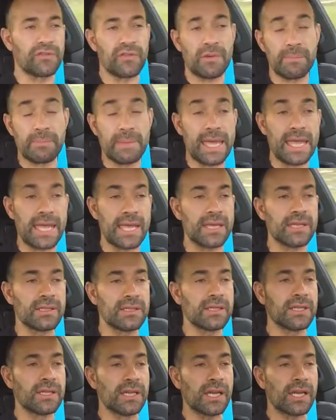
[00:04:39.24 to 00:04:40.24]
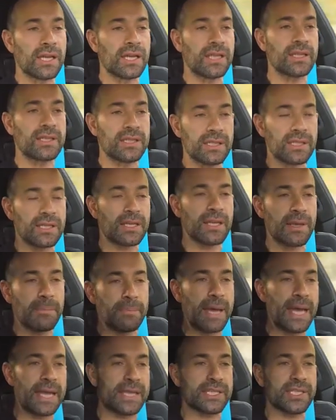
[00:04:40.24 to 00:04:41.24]
for me
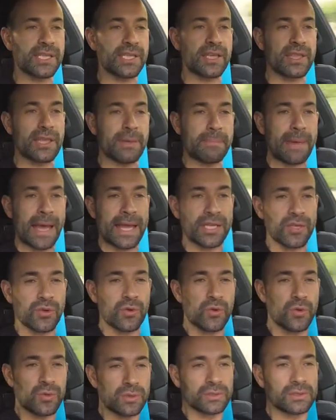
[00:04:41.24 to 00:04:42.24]
compared to the manual